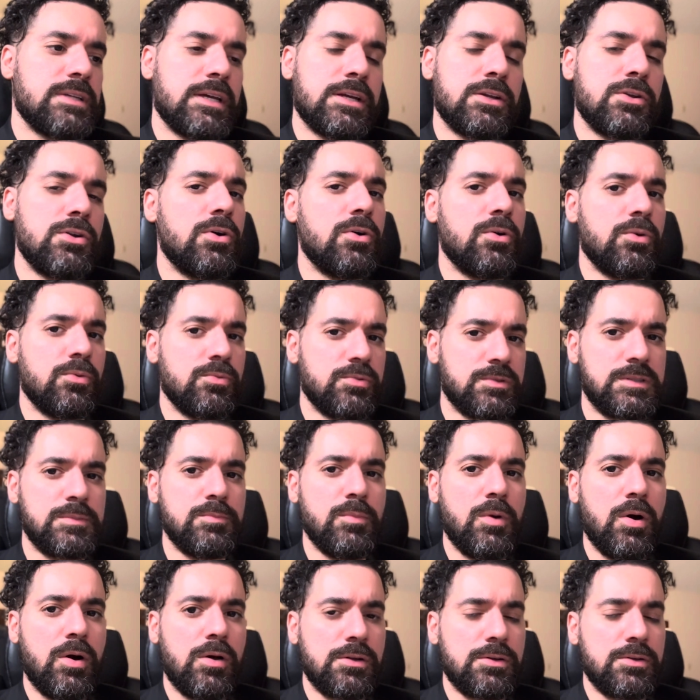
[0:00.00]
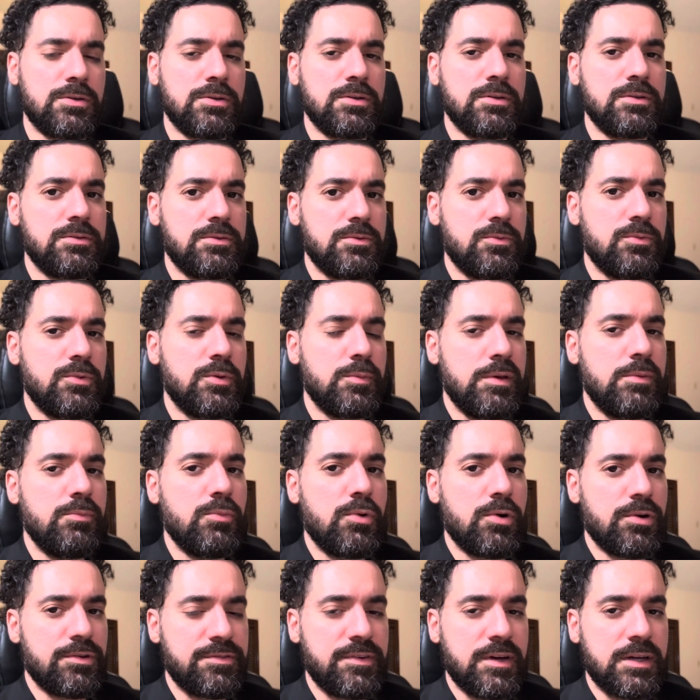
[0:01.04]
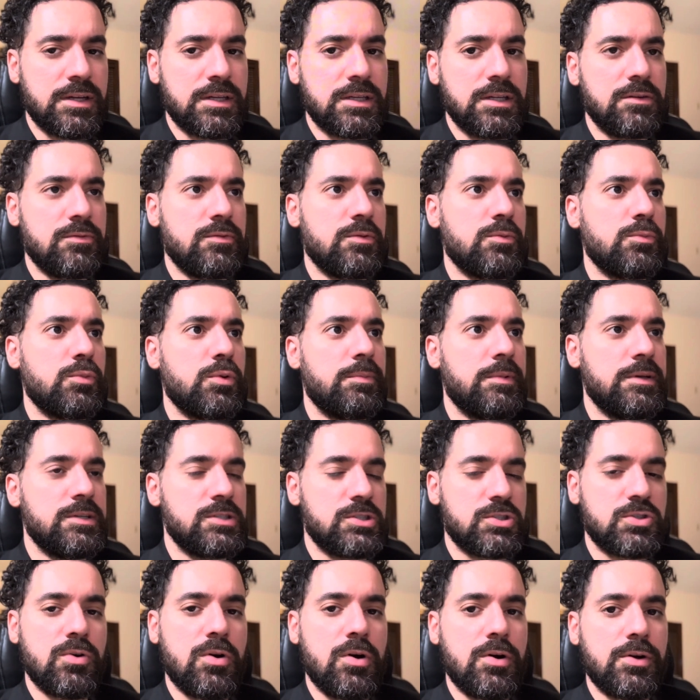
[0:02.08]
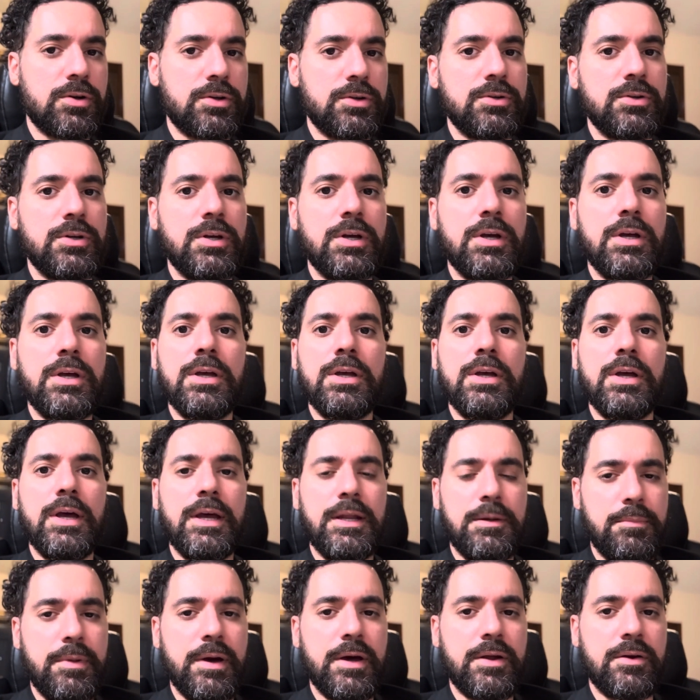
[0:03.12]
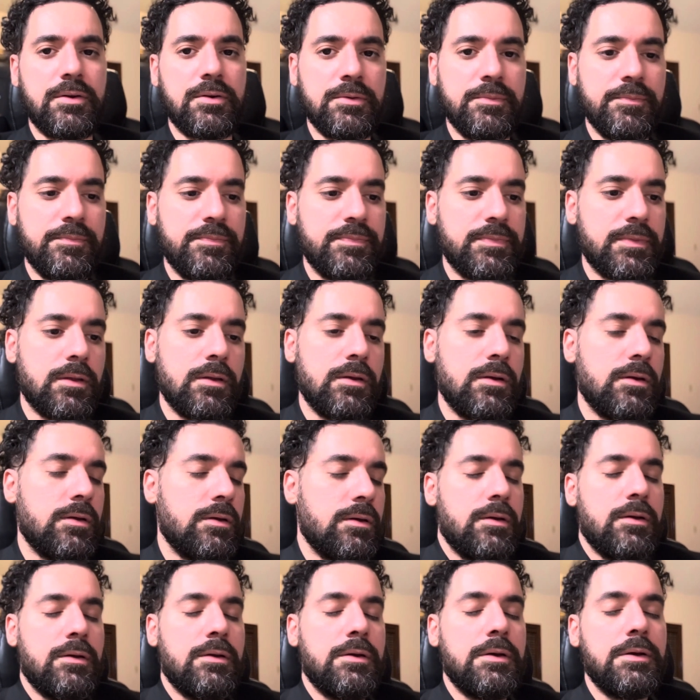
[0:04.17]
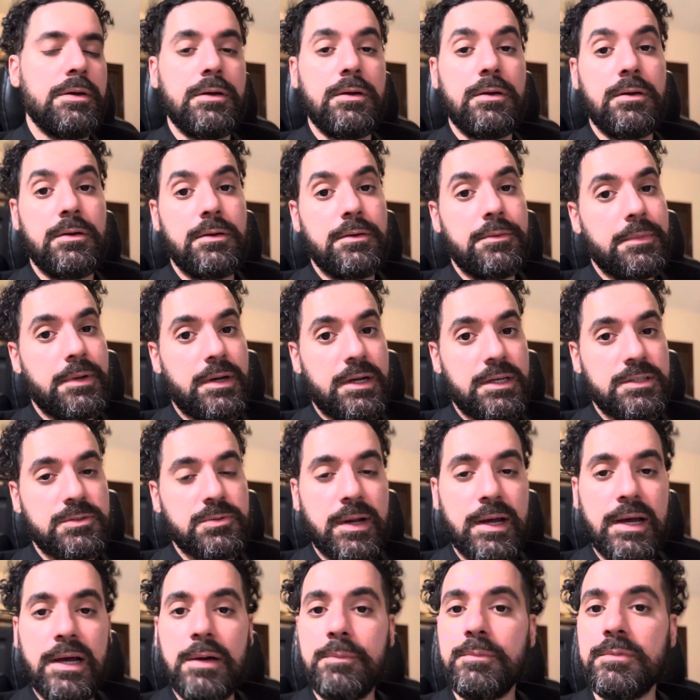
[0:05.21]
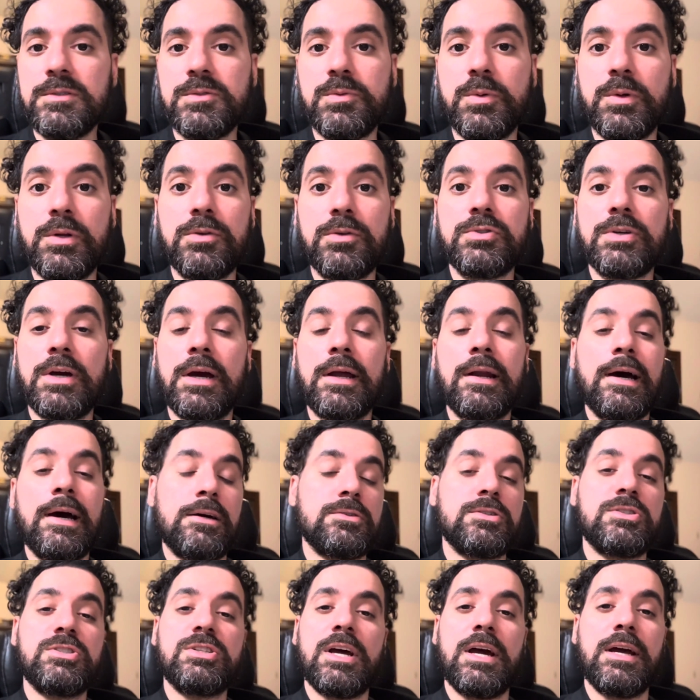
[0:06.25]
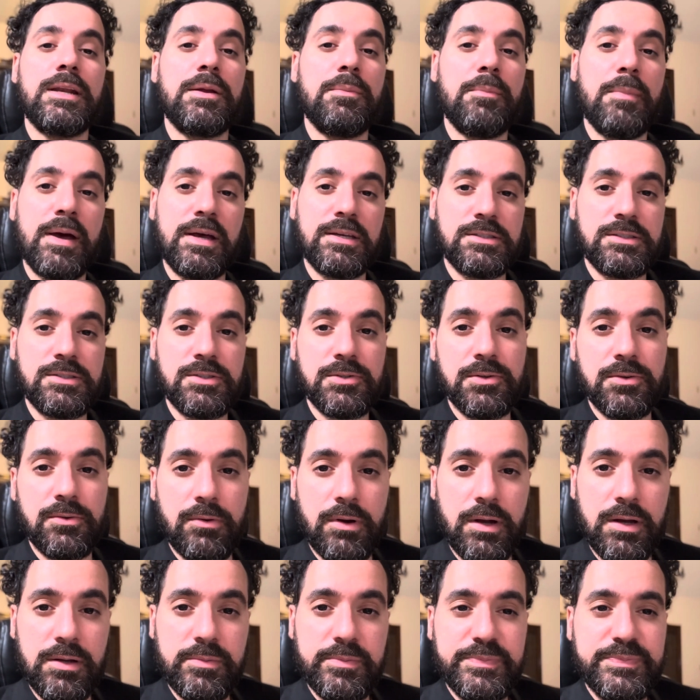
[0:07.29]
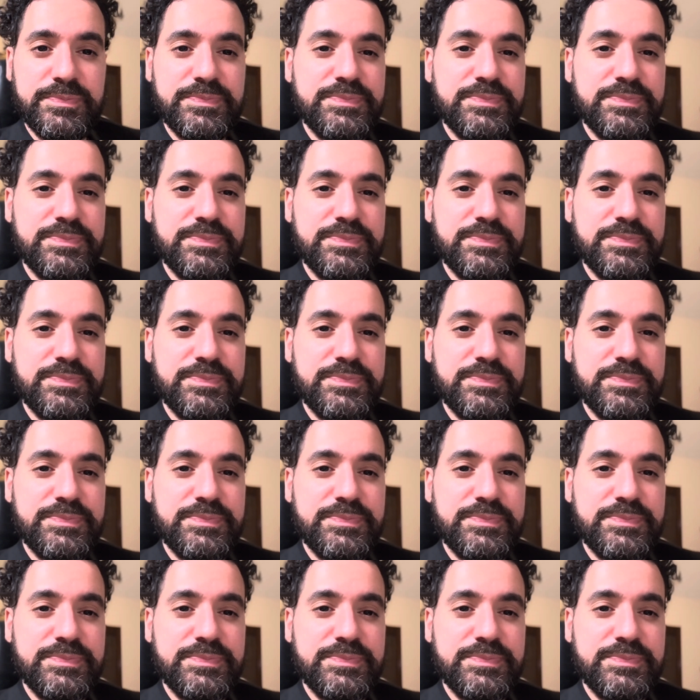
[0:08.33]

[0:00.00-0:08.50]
like, no, smaller would be more effective and would be stronger and better. But that's what happens when you try to outshine a master, right?